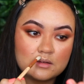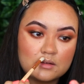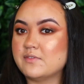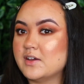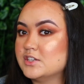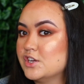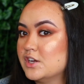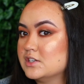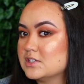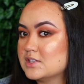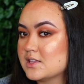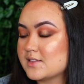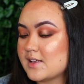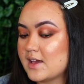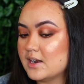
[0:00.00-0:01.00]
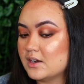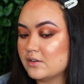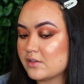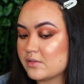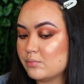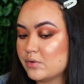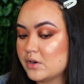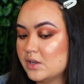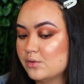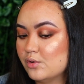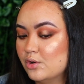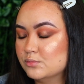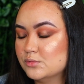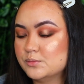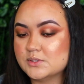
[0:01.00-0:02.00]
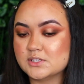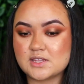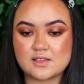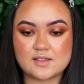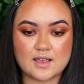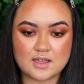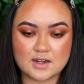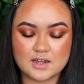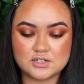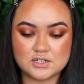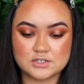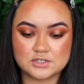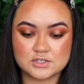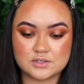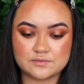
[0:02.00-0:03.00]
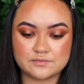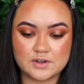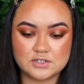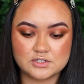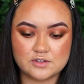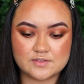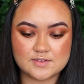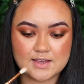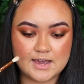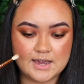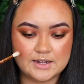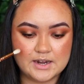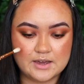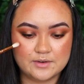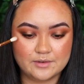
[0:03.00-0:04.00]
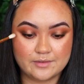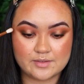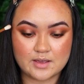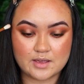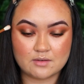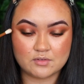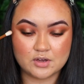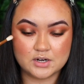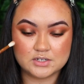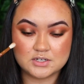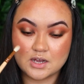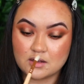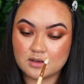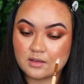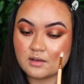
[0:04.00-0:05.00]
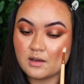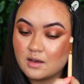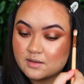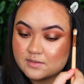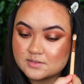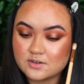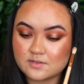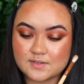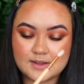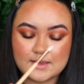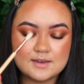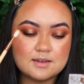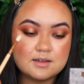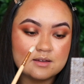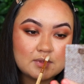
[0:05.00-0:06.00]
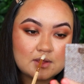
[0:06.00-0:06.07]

If I turn to the side, it looks pretty normal, but the second I turn to the front, do you see how now it looks like I've got a darker cast just here?